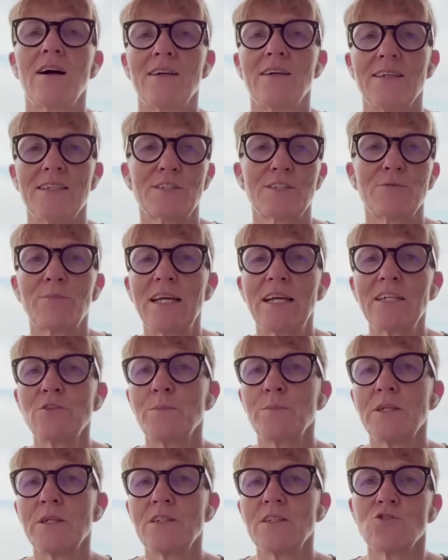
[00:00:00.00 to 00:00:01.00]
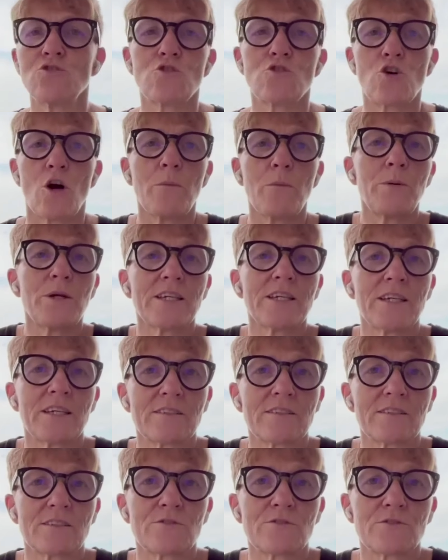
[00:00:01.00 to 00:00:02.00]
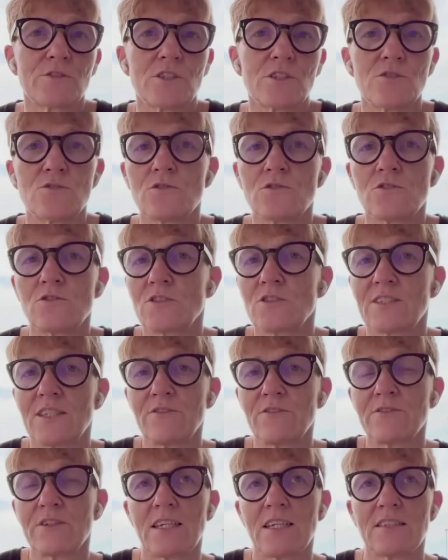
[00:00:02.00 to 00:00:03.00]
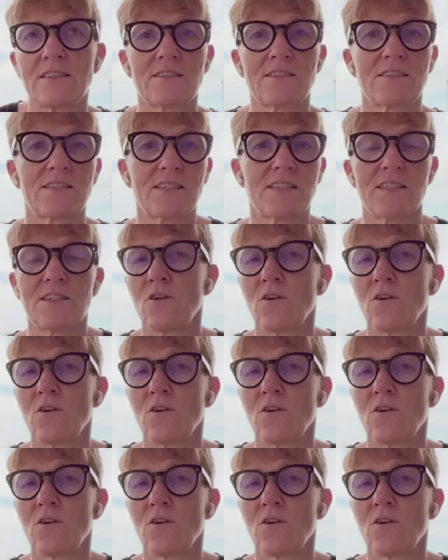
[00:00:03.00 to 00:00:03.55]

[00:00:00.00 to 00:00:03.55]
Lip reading: It might be too complicated for you to self-custody,